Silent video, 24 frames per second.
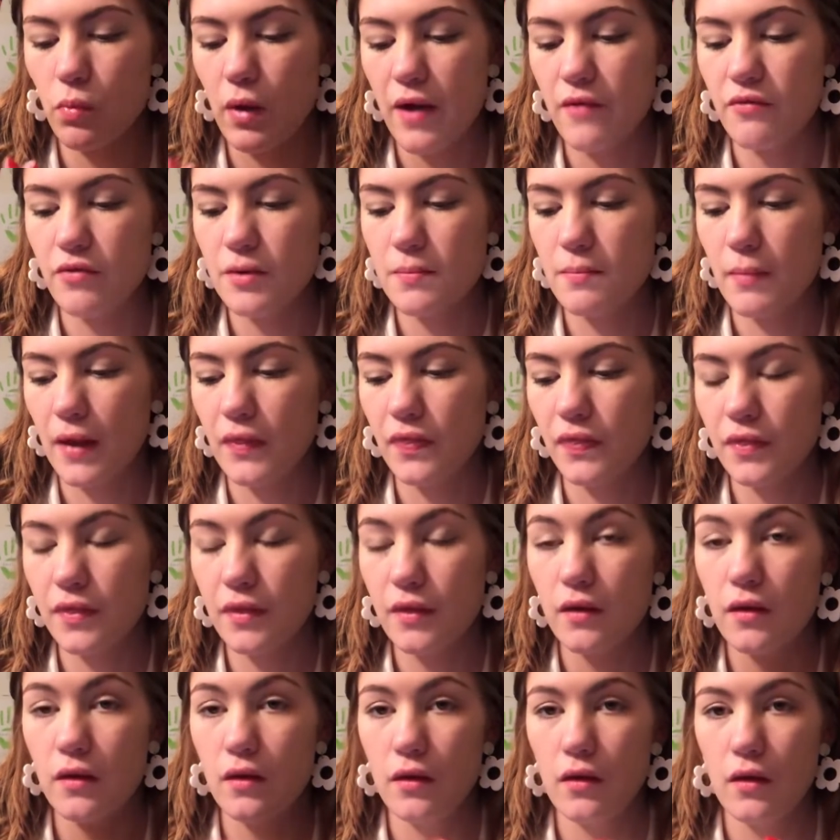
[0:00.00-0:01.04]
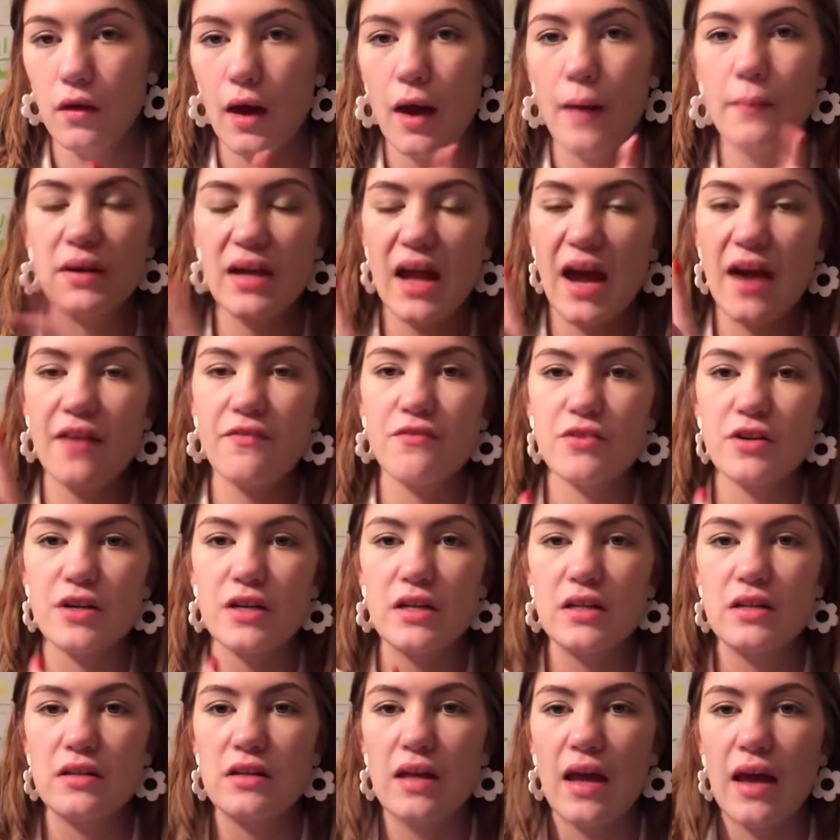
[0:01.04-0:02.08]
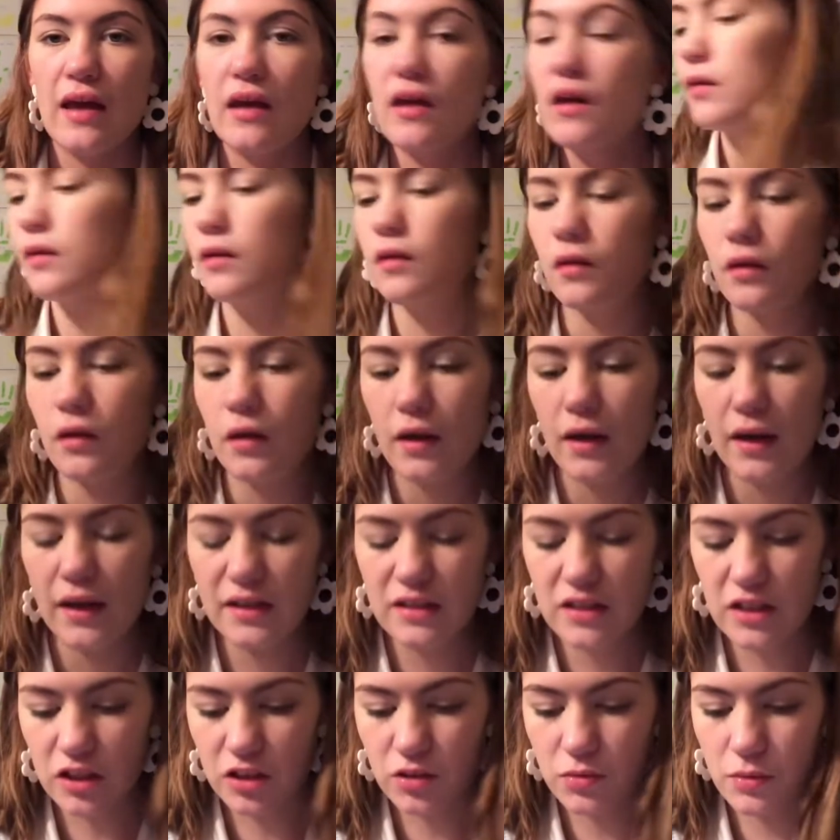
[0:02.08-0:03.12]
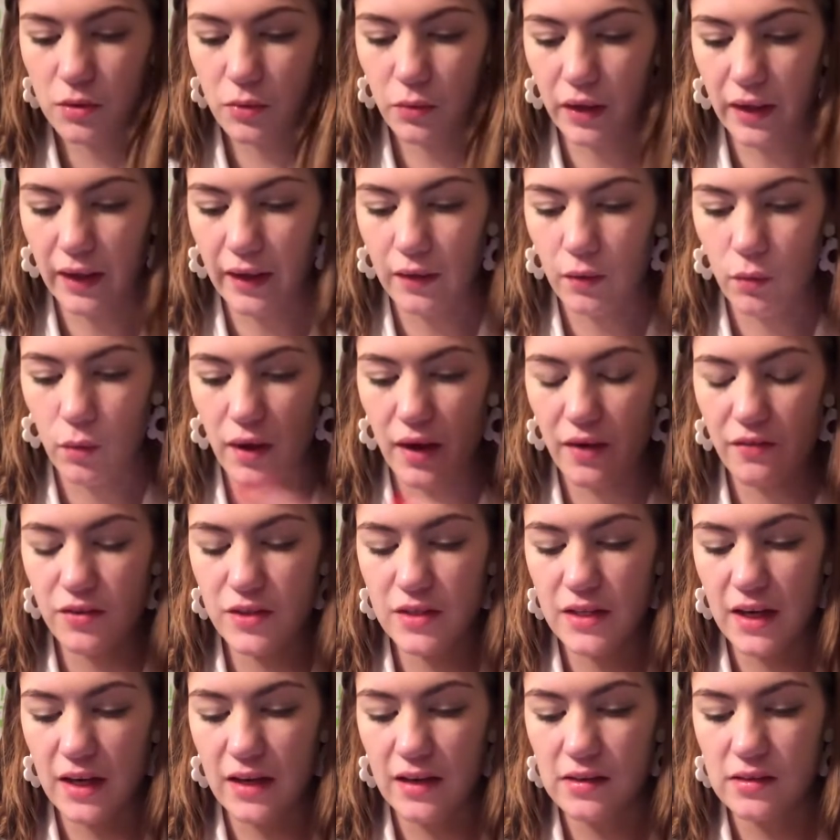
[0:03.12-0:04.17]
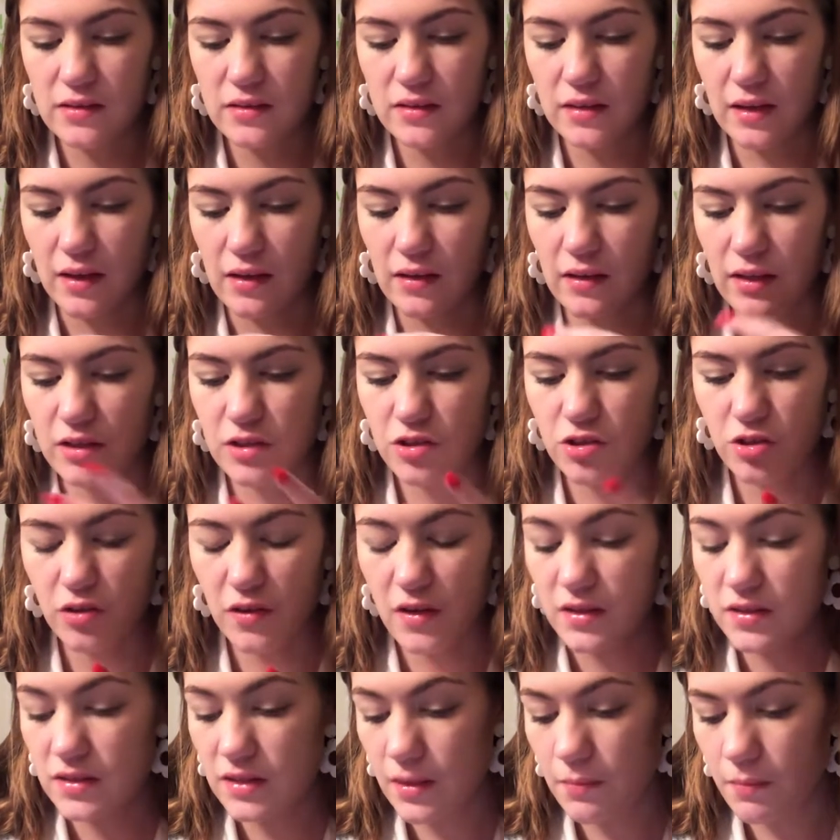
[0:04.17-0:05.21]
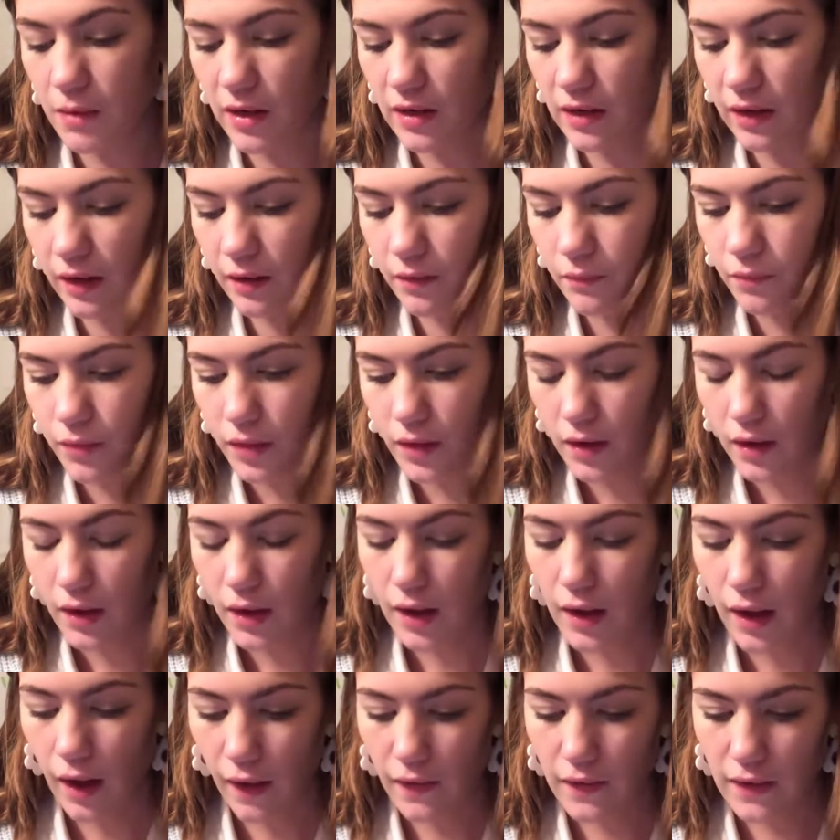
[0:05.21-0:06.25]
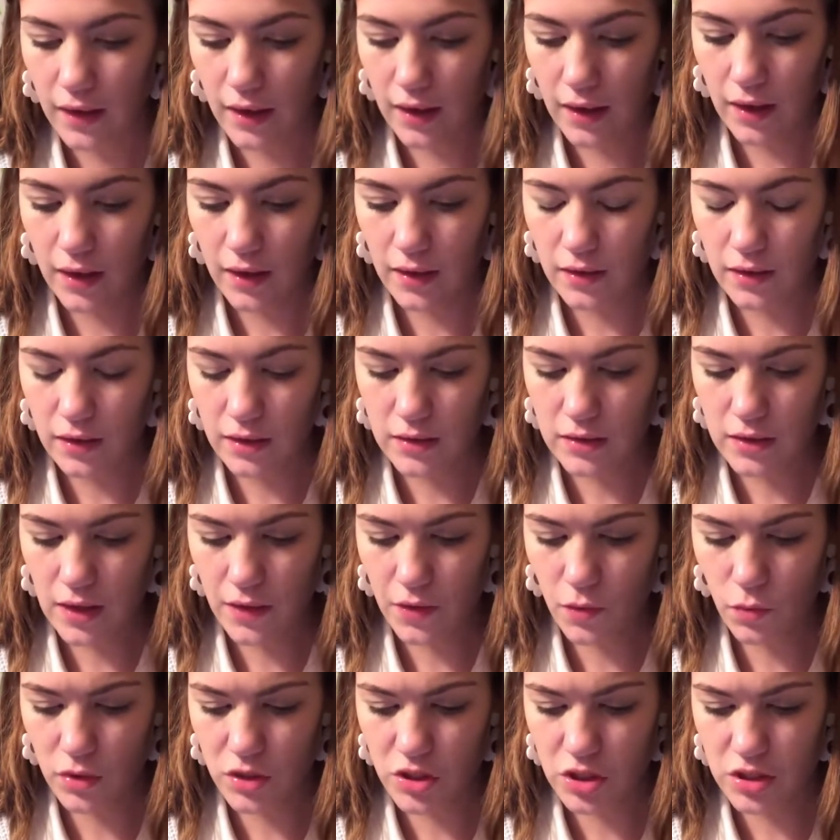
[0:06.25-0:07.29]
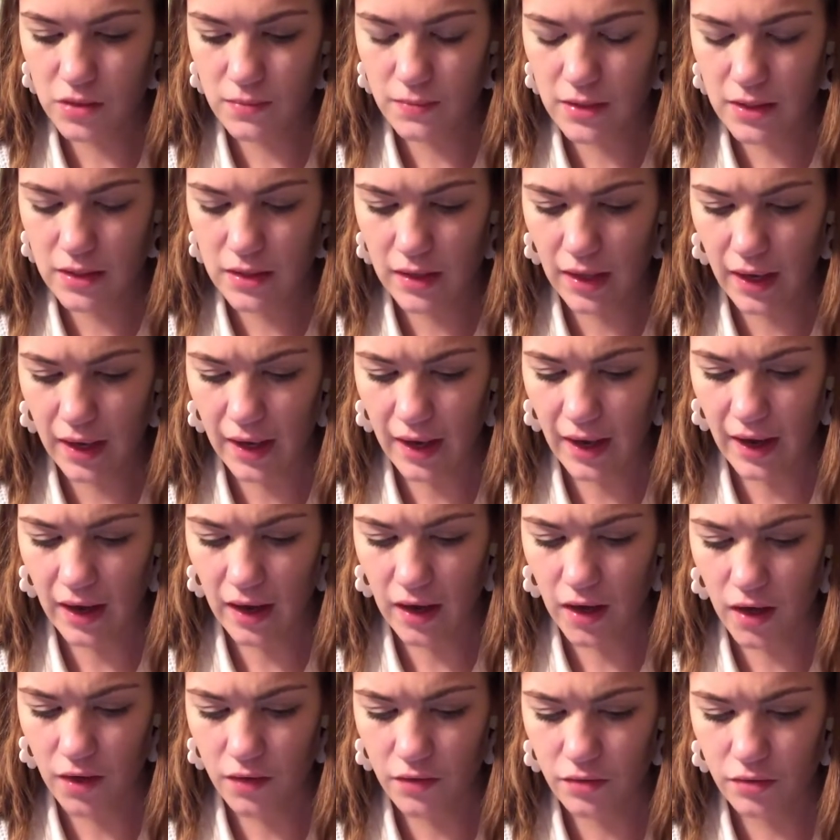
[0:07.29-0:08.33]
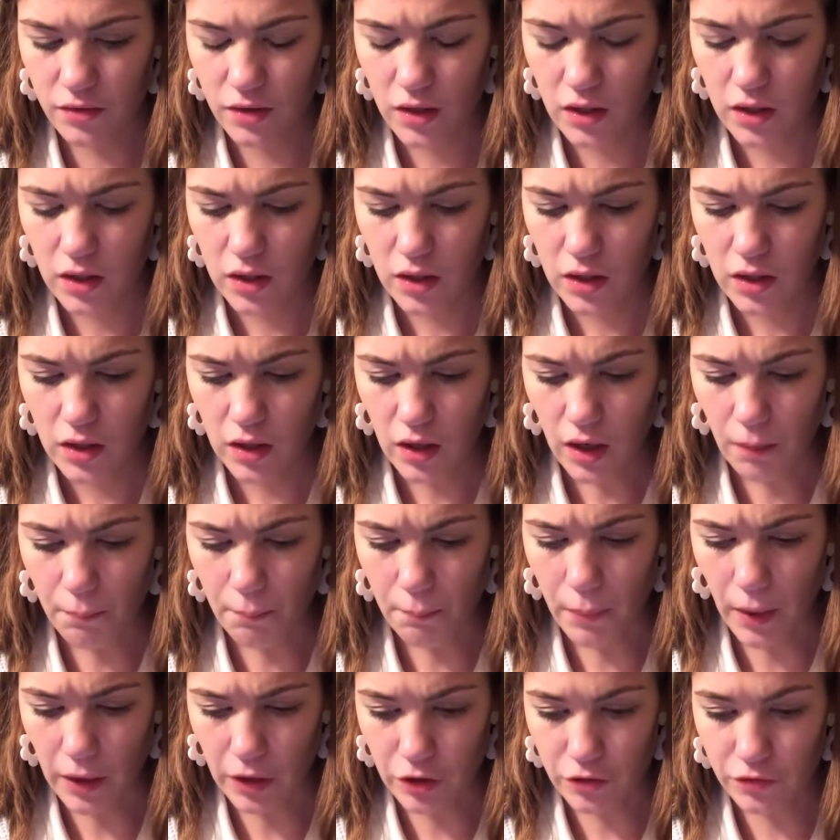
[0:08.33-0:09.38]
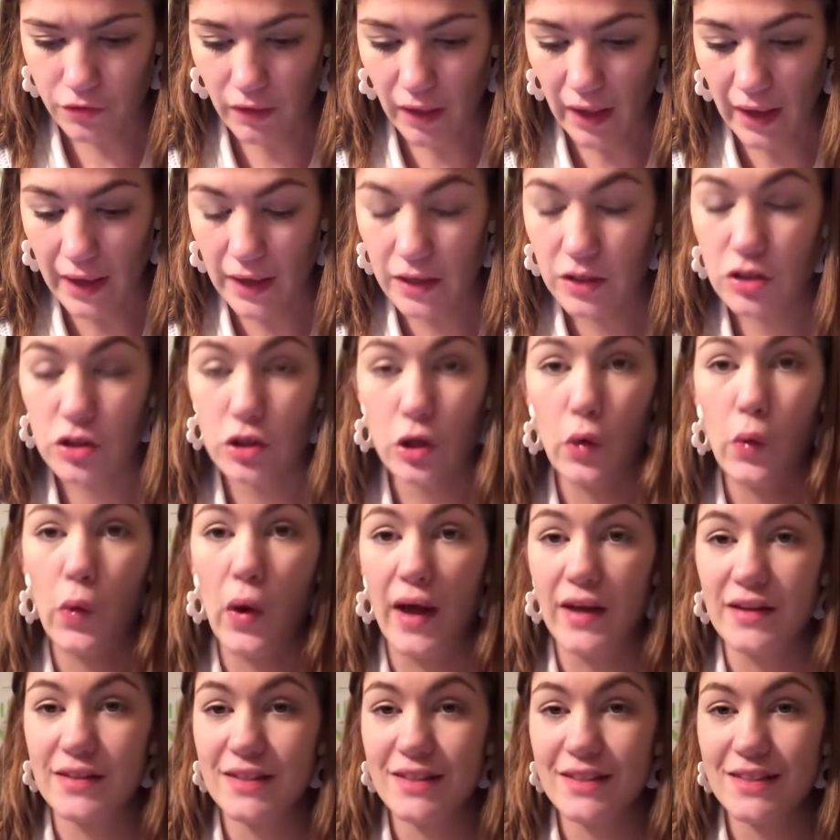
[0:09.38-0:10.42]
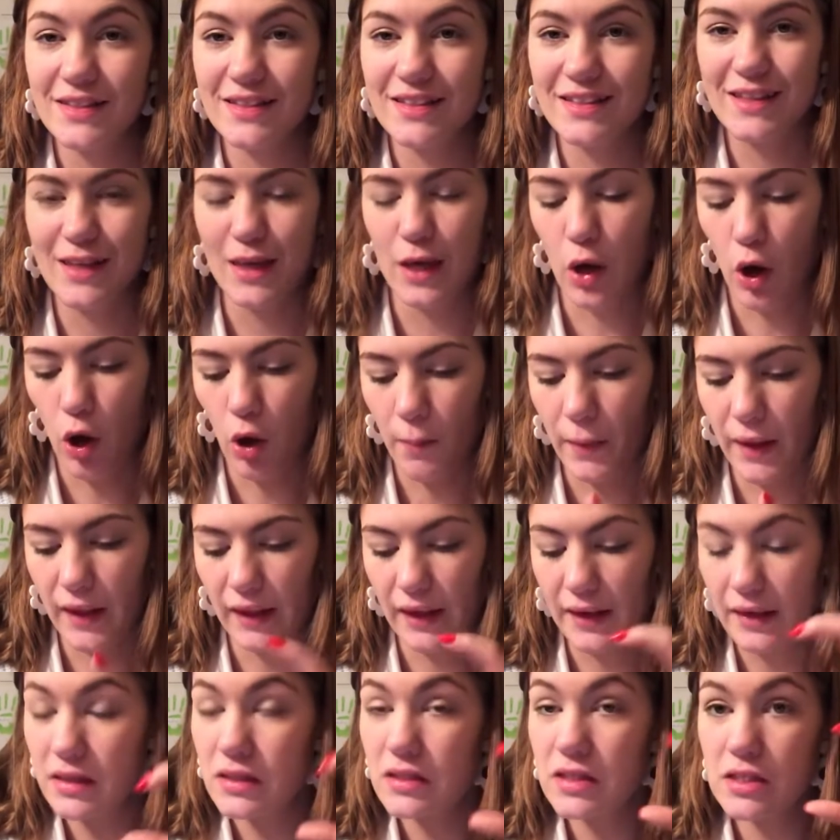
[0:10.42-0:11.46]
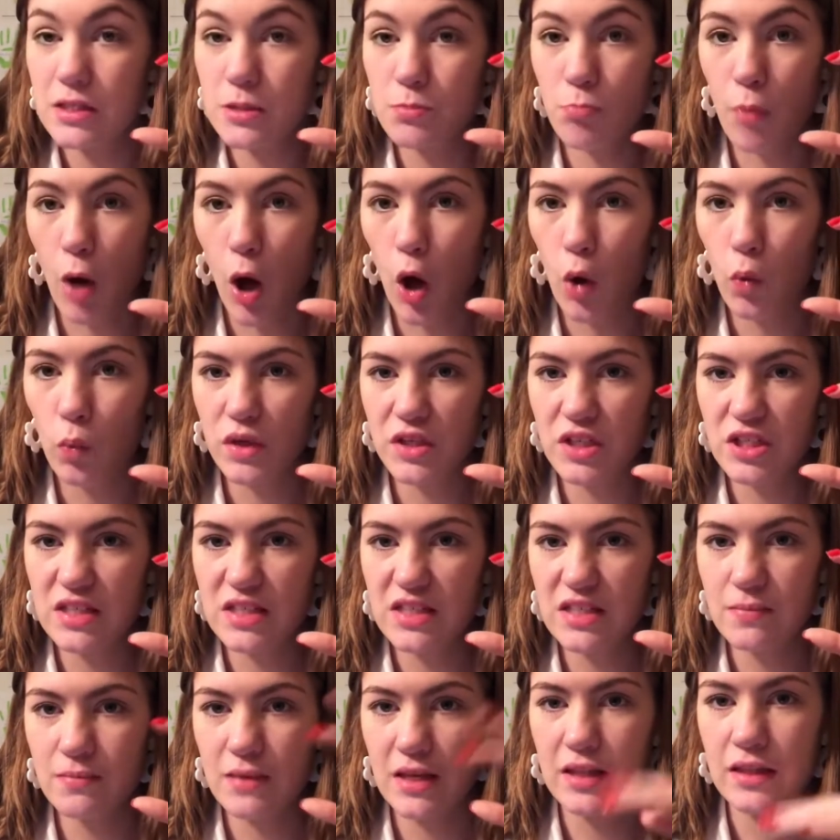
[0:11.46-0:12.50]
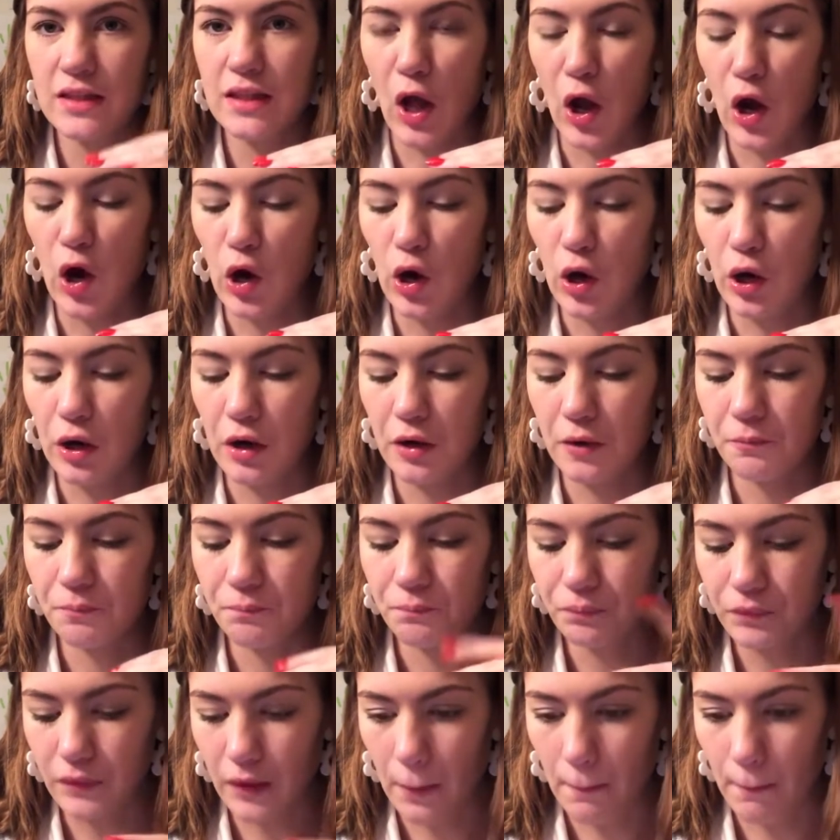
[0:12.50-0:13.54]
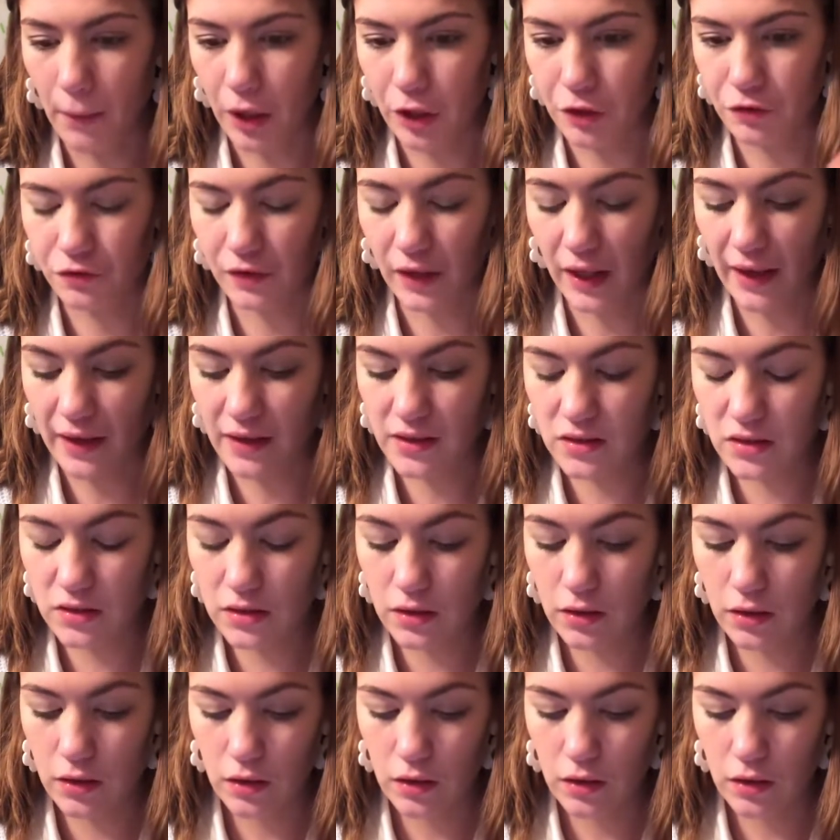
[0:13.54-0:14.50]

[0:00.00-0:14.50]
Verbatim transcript: every month. I mean every day. It tells me like what every day is, like yesterday it said Monday. And then in this other widget smith I have a butterfly. So as you can see all my like small widget smiths are butterflies